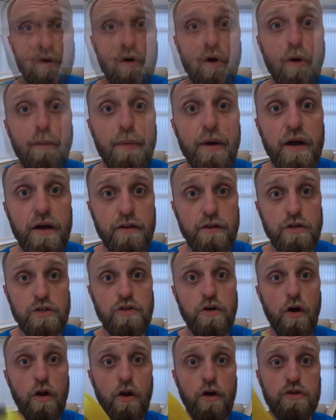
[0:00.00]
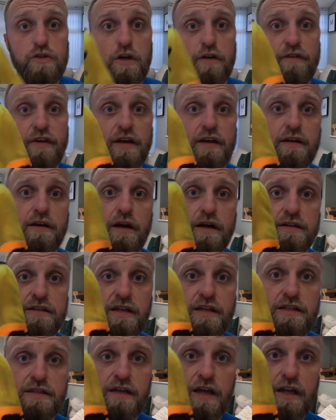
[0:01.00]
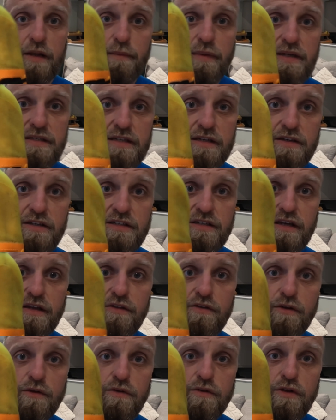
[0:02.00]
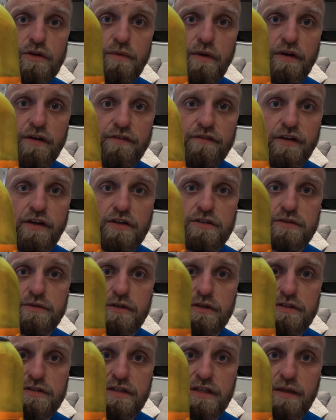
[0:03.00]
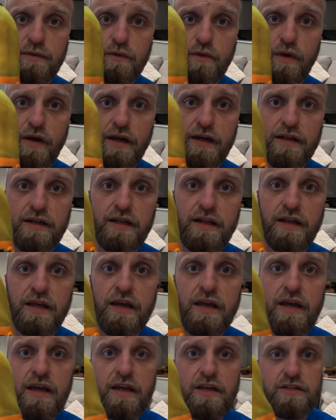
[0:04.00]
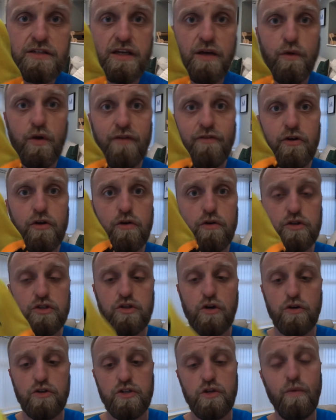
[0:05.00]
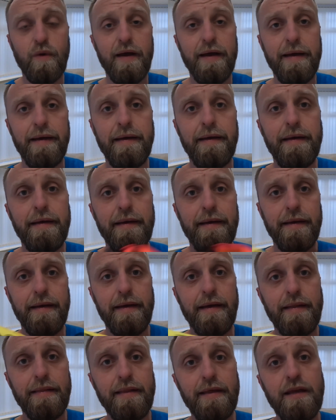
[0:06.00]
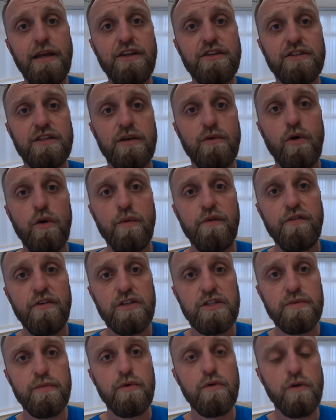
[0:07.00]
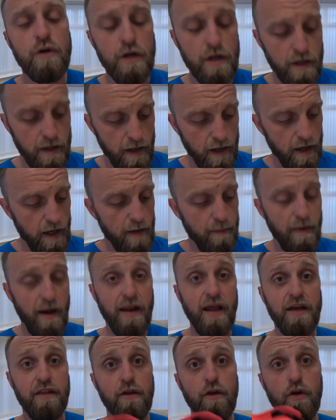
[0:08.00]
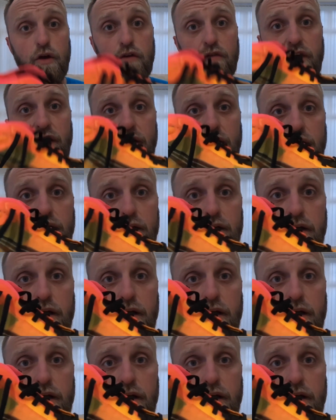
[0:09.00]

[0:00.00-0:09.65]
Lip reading: Upper, there's not a lot of it. Like I said, it's kind of basically see-through. There are my fingers, you can see them quite clearly. So yeah, whatever colour socks you wear in these, they will be visible. I like the look of it.